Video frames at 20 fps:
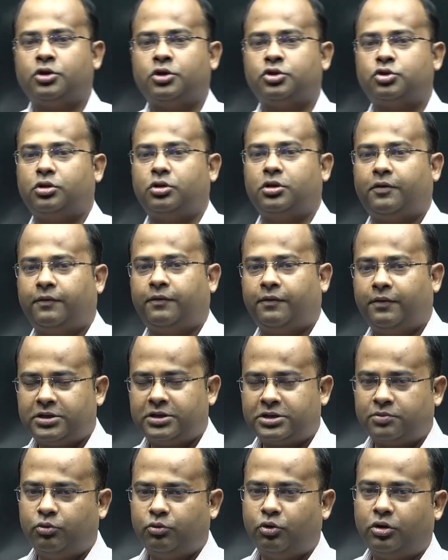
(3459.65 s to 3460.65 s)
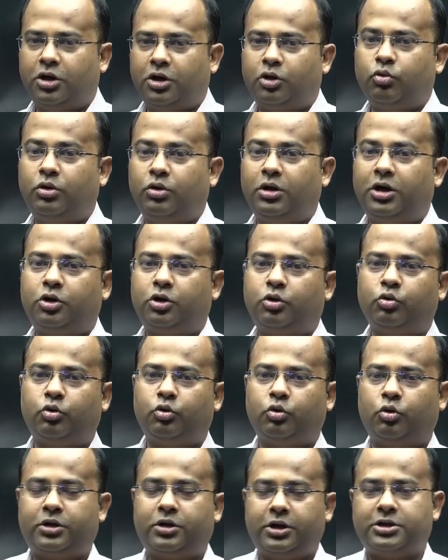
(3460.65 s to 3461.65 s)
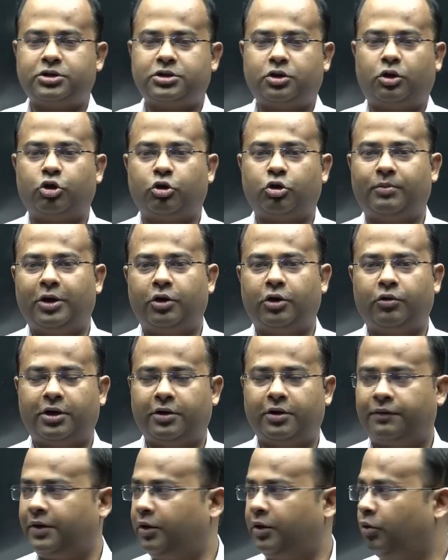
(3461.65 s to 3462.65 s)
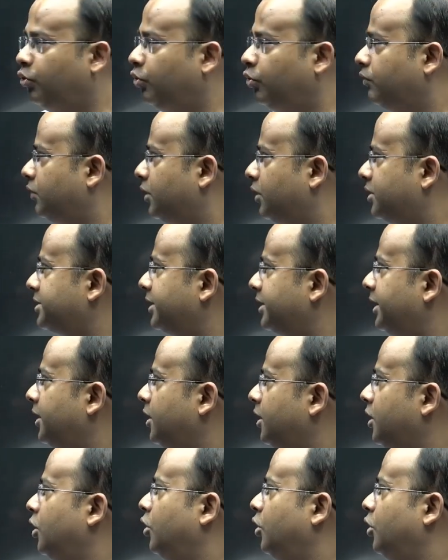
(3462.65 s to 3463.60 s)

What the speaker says: So the first Mughal ruler to wrote his autobiography, who was he?